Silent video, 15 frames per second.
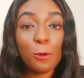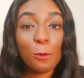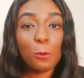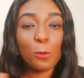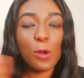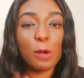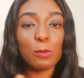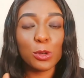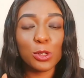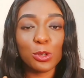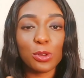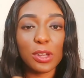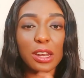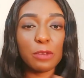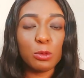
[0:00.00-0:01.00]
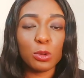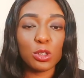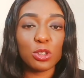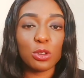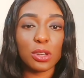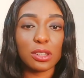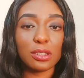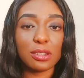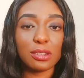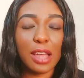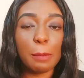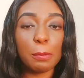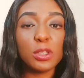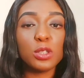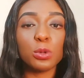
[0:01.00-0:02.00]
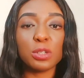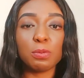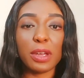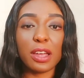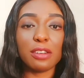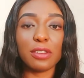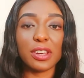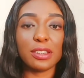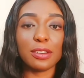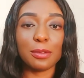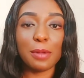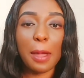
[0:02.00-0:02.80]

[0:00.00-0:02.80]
Go and wash your hand. Have you washed your hand? I mean to wash my hand right now.